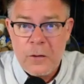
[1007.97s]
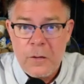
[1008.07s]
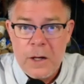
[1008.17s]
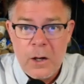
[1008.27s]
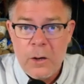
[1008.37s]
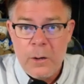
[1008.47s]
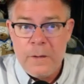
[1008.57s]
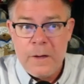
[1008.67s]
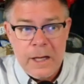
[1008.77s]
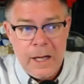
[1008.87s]
are the euro and
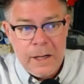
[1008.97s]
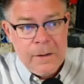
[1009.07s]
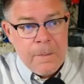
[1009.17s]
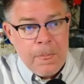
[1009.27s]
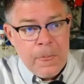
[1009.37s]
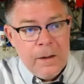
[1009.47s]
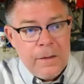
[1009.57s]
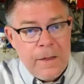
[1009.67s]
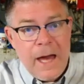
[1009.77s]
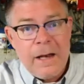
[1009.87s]
the yen.
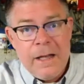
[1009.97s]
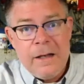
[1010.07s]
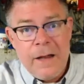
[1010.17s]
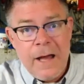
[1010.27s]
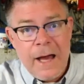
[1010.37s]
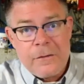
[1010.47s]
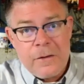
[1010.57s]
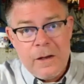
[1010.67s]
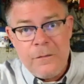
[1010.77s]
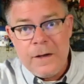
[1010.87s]
That index,
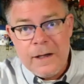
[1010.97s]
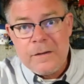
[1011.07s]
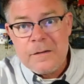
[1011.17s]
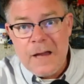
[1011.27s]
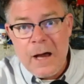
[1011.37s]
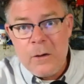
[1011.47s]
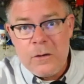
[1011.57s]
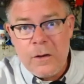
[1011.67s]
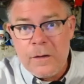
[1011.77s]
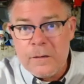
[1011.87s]
if it gets down
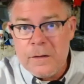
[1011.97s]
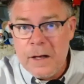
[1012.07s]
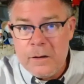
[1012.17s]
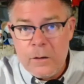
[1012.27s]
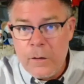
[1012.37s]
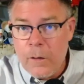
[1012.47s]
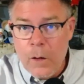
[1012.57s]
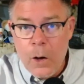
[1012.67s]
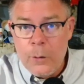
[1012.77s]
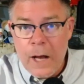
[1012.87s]
to the
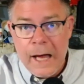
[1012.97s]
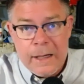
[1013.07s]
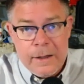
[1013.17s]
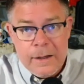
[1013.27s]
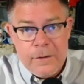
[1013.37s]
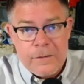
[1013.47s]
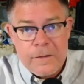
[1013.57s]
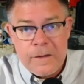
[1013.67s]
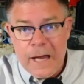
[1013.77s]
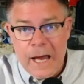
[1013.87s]
low 90s,
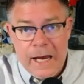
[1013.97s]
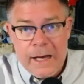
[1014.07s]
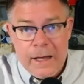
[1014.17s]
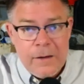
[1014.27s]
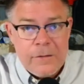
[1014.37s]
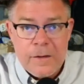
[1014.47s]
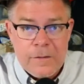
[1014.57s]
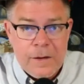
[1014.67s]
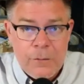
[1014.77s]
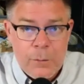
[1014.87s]
the 80s, it's
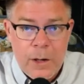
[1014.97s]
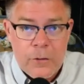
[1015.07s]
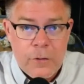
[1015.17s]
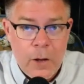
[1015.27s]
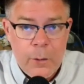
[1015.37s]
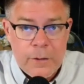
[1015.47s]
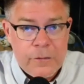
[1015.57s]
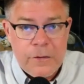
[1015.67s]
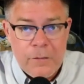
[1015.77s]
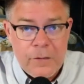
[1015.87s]
even been as low as
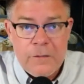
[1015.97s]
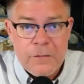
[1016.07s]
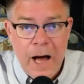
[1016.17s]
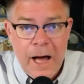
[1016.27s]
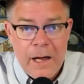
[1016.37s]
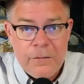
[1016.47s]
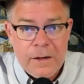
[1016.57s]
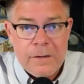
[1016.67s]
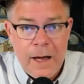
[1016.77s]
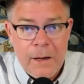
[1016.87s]
75
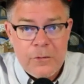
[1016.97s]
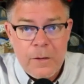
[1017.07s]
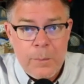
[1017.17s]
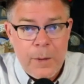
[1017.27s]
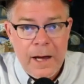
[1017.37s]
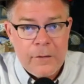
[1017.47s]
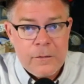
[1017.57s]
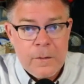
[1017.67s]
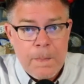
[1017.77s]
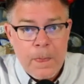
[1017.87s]
at times in the
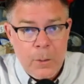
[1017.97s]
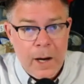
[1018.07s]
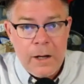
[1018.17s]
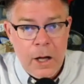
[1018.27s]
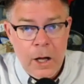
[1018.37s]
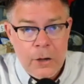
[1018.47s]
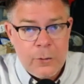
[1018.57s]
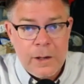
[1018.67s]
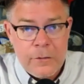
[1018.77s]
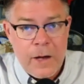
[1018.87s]
past, right?
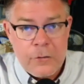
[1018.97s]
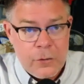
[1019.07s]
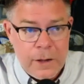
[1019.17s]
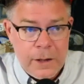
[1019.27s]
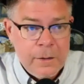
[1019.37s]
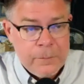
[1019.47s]
100 is actually,